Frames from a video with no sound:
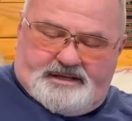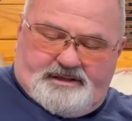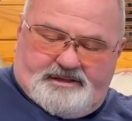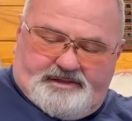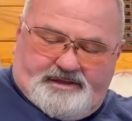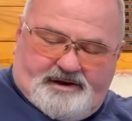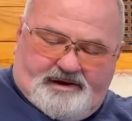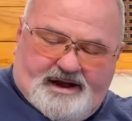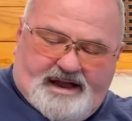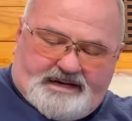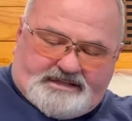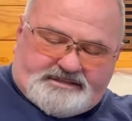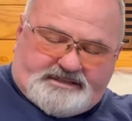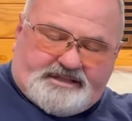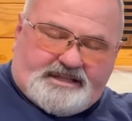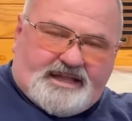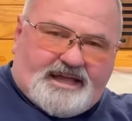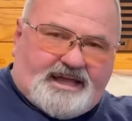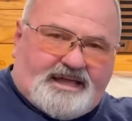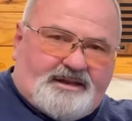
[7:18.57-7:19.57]
they're actually
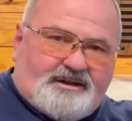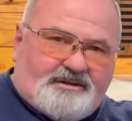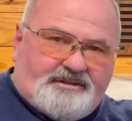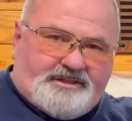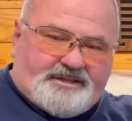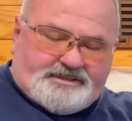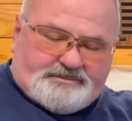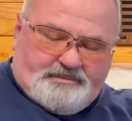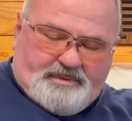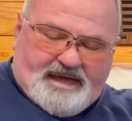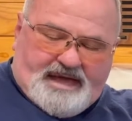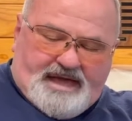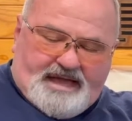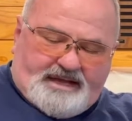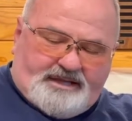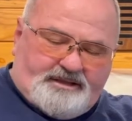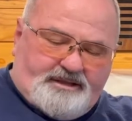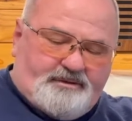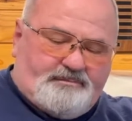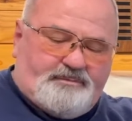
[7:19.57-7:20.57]
laying on this bag
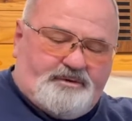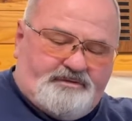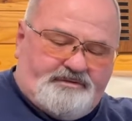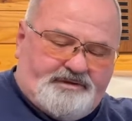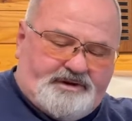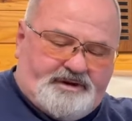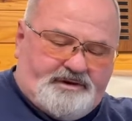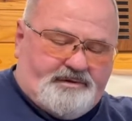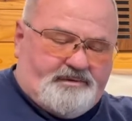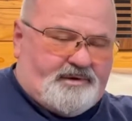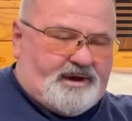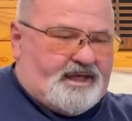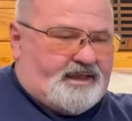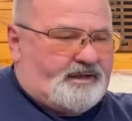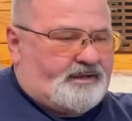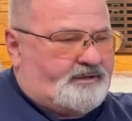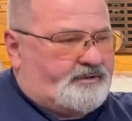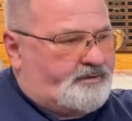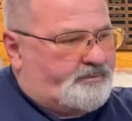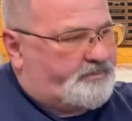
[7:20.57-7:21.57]
and they're moving it around a
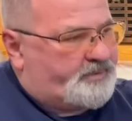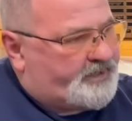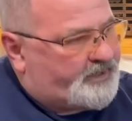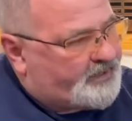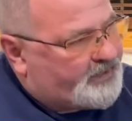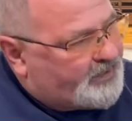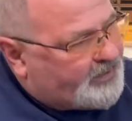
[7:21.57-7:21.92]
little bit.